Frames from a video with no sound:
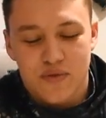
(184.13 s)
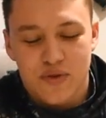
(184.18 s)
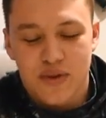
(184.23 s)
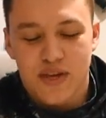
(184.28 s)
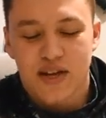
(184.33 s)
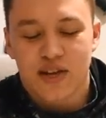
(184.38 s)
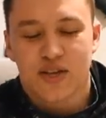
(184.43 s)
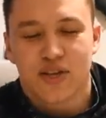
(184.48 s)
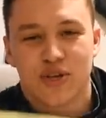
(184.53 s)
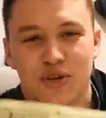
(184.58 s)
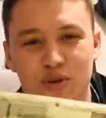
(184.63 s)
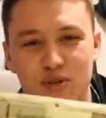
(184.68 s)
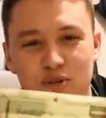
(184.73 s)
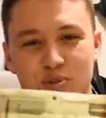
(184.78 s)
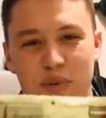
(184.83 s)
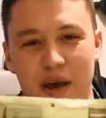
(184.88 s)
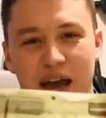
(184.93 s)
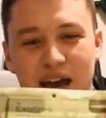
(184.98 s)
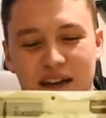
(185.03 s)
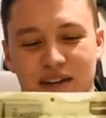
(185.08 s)
You get a
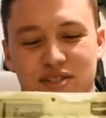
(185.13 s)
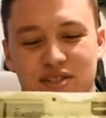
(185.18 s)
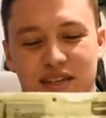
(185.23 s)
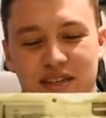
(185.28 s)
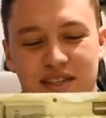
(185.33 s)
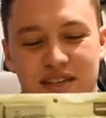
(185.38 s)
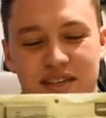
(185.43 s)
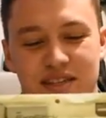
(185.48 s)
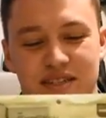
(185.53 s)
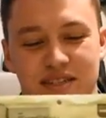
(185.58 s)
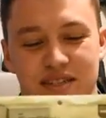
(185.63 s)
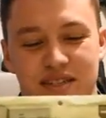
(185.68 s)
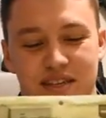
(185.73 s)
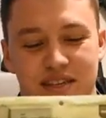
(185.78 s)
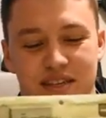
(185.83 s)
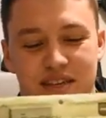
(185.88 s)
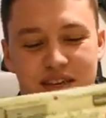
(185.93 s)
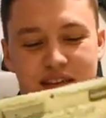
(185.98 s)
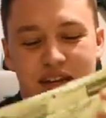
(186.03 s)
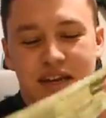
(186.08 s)
huge package like this,
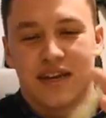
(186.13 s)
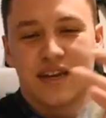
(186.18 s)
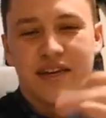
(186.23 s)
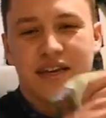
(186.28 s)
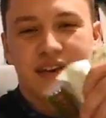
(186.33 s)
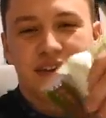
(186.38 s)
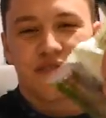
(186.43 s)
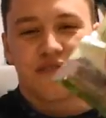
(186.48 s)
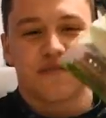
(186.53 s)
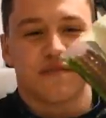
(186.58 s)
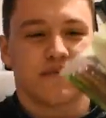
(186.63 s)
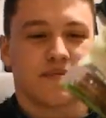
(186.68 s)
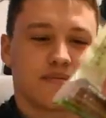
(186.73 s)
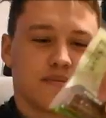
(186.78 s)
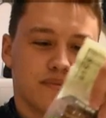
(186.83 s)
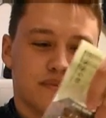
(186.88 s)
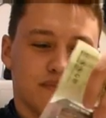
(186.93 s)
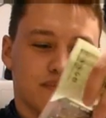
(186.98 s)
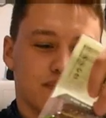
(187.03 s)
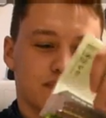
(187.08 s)
and you get
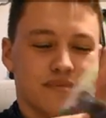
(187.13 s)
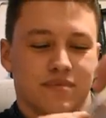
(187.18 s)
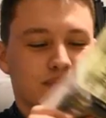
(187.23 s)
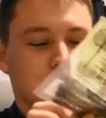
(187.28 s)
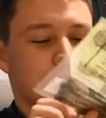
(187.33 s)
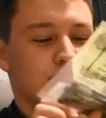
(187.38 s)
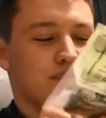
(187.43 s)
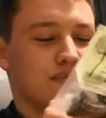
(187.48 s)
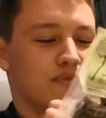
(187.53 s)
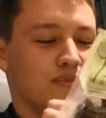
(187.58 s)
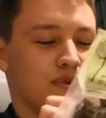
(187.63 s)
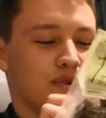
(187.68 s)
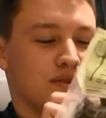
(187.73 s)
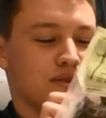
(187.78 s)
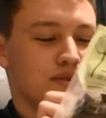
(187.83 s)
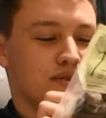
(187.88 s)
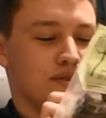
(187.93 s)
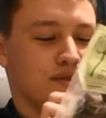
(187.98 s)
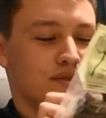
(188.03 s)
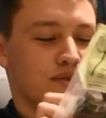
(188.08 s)
1,
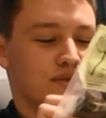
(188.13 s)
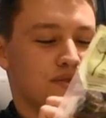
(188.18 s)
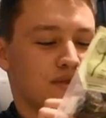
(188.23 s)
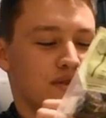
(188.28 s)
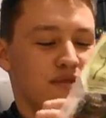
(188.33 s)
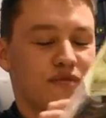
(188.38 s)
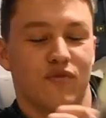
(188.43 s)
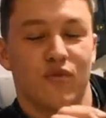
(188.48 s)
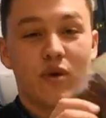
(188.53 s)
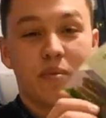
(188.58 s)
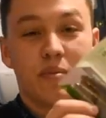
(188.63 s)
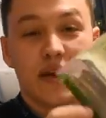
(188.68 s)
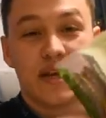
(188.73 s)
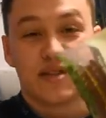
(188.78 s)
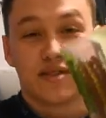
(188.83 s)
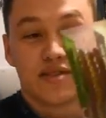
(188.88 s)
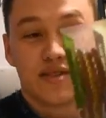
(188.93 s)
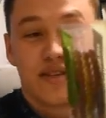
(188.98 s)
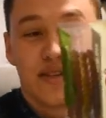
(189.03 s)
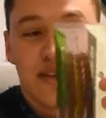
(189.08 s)
2, 3, 4
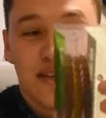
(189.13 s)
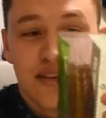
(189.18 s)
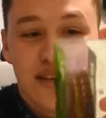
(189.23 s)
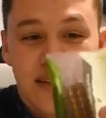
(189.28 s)
baits.